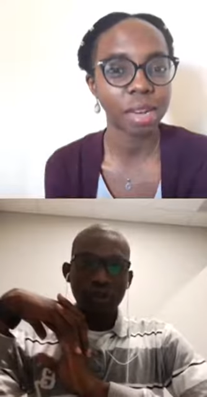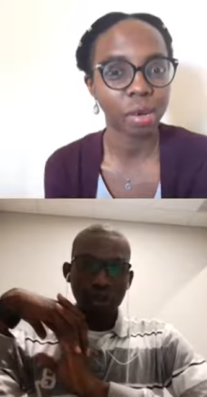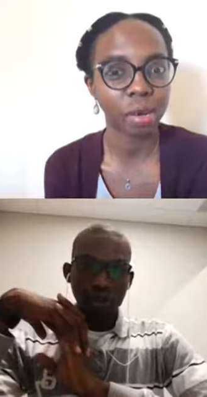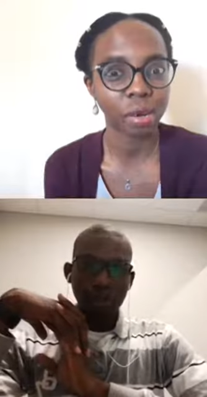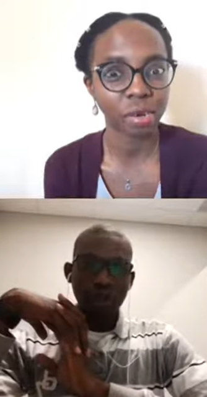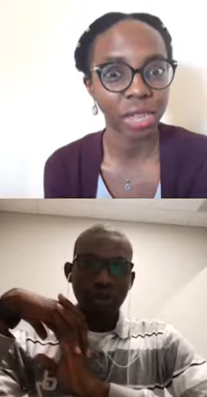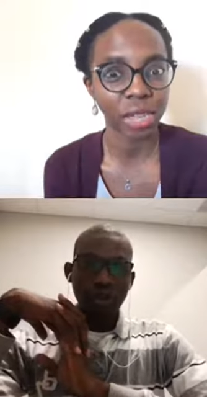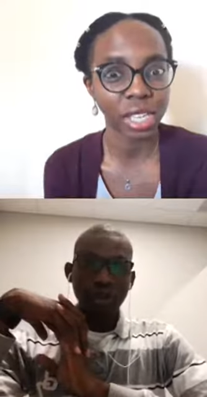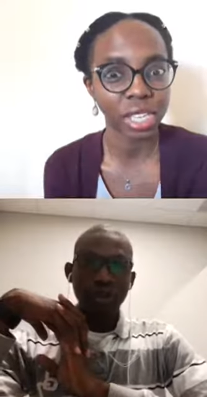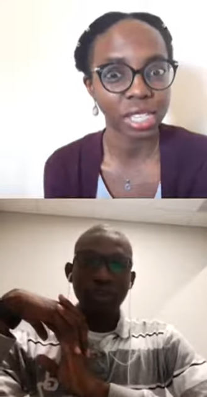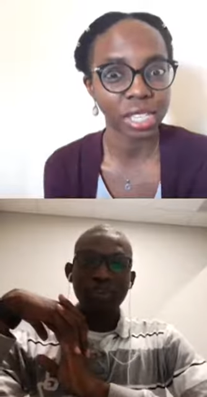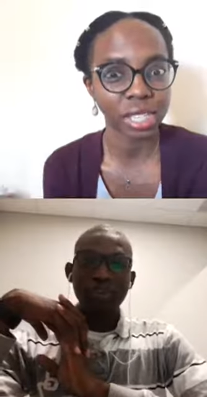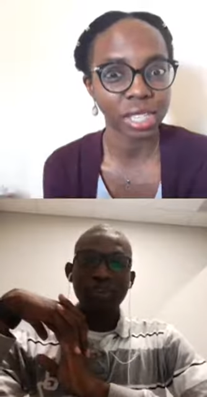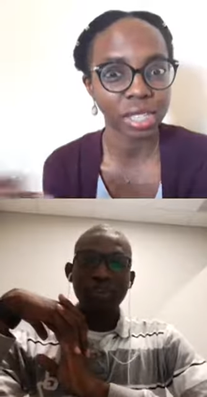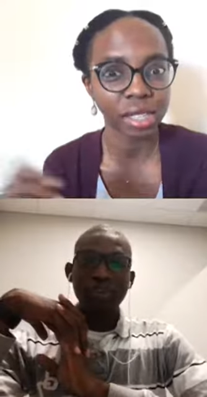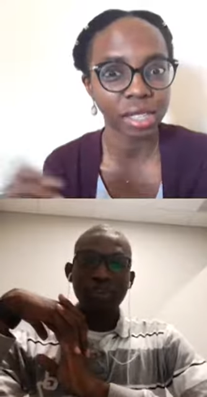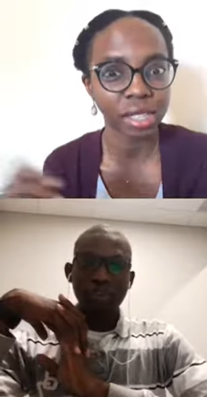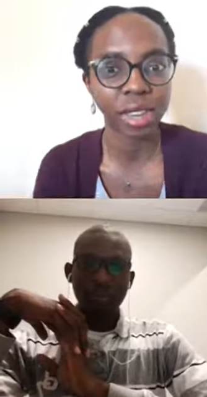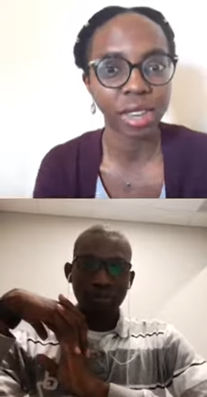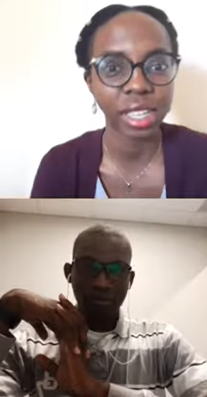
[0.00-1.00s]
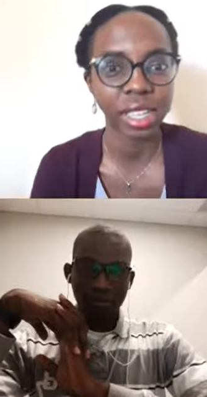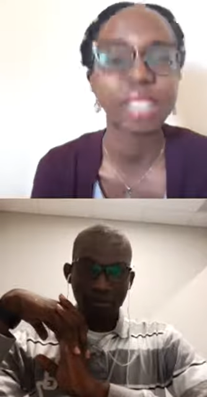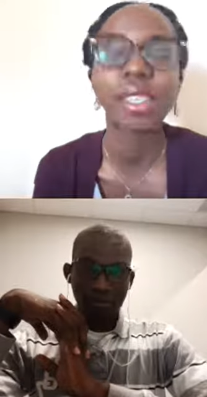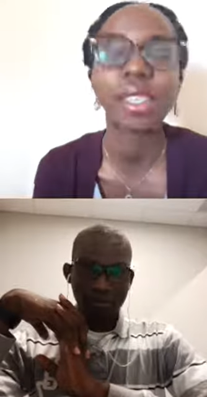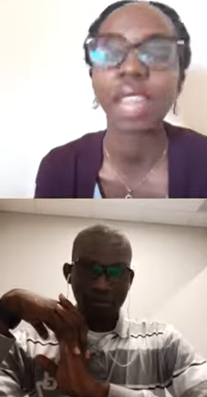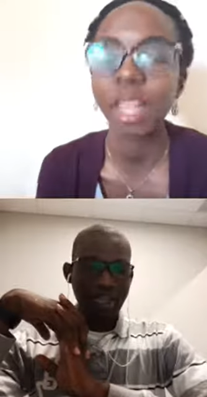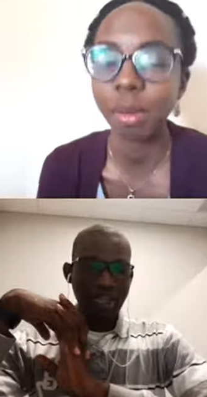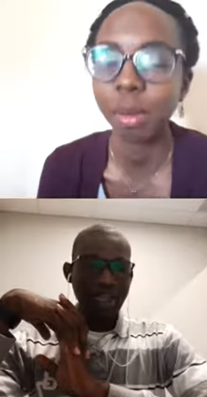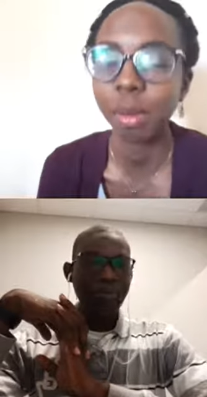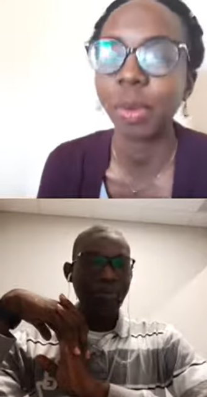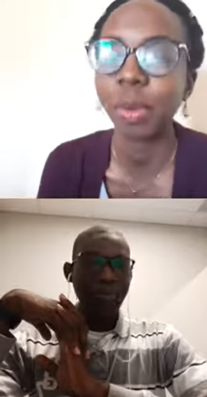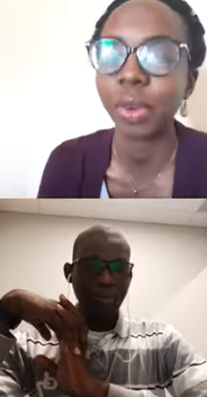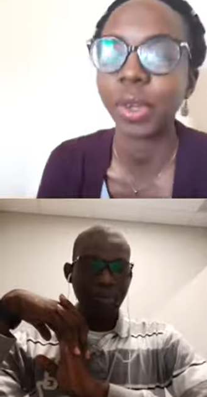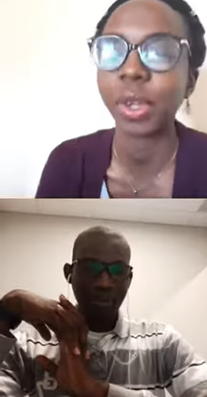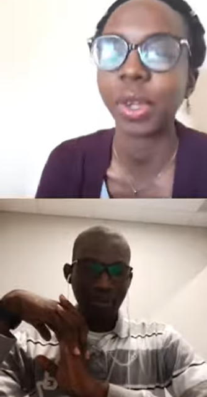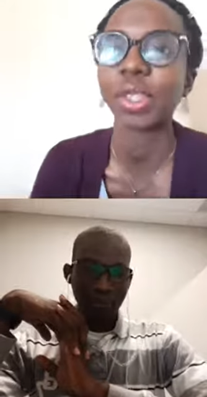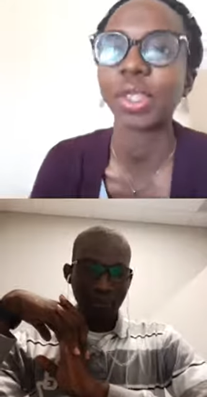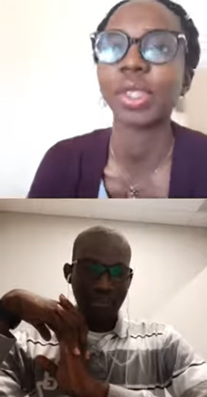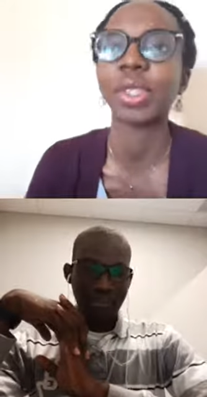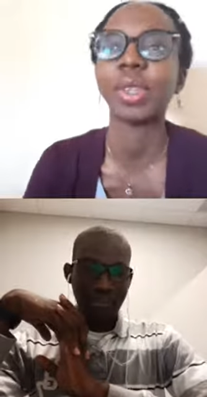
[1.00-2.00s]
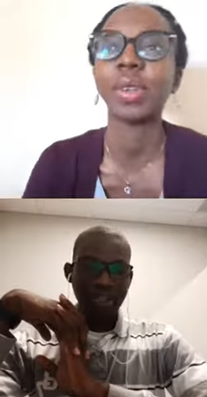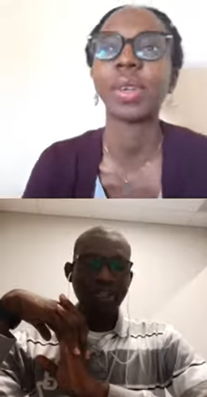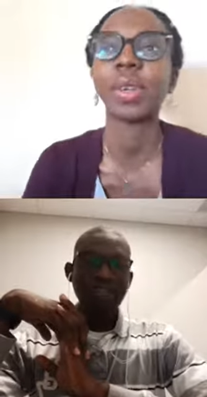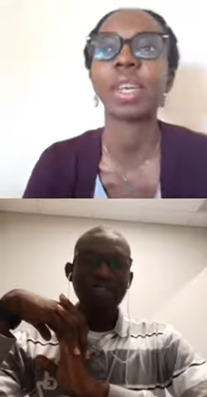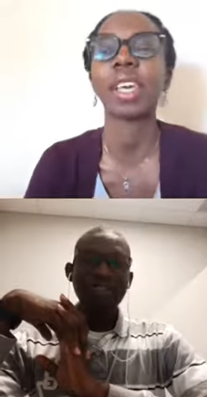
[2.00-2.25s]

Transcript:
Speaker 1: production. Yeah, production and